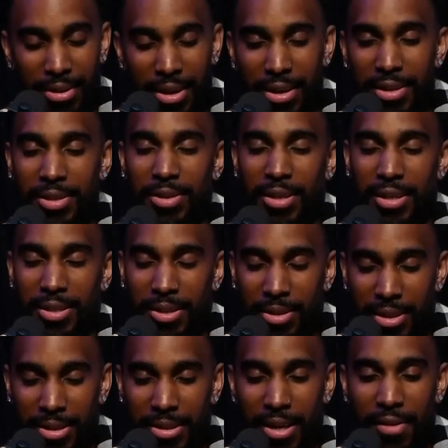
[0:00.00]
Yeah, it's
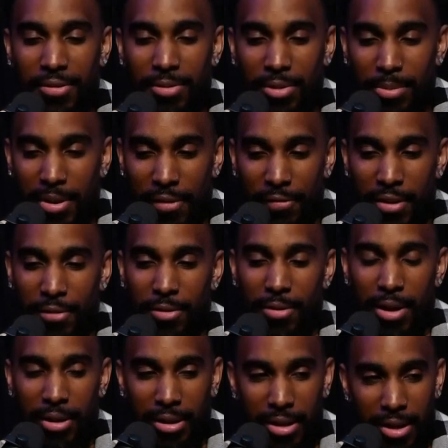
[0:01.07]
definitely one of my favorite
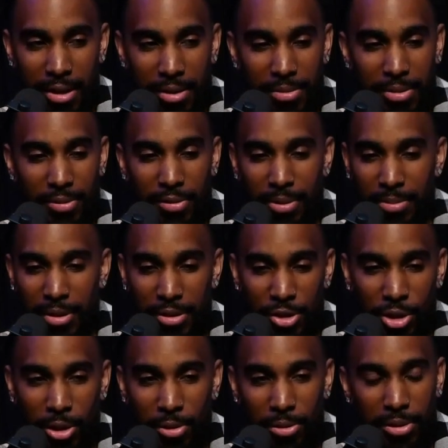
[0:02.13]
rom-coms, from the
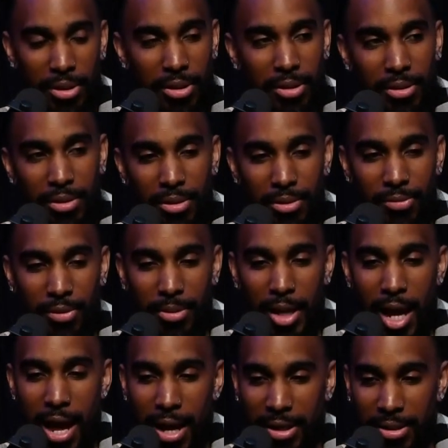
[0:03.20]
jokes, from the
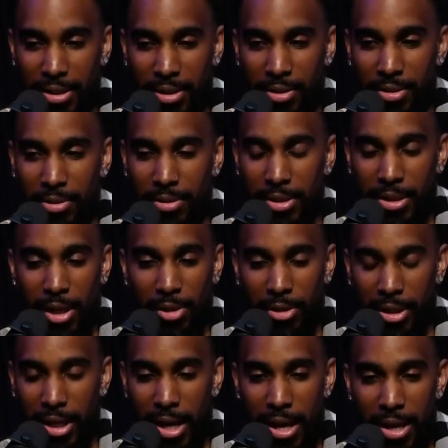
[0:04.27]
acting, stellar
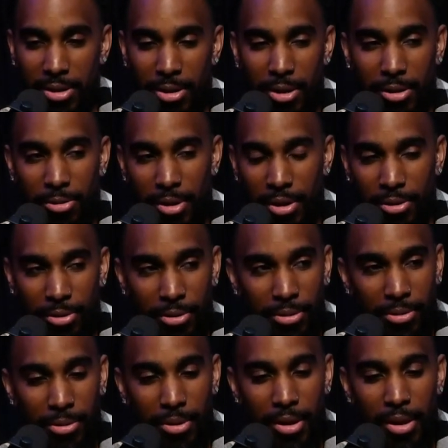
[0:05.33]
cast all the way
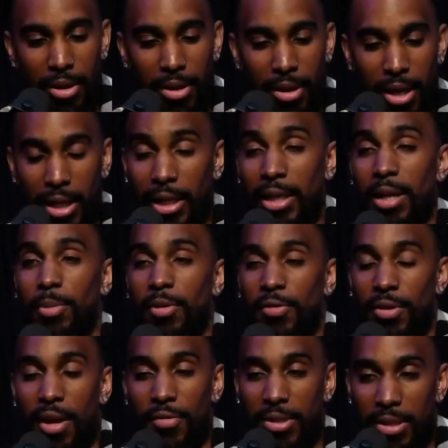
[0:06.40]
through. I love that movie. If
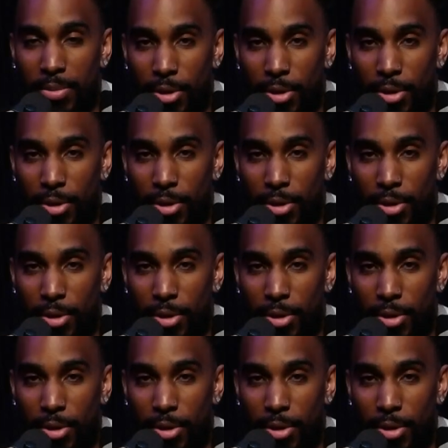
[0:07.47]
you haven't seen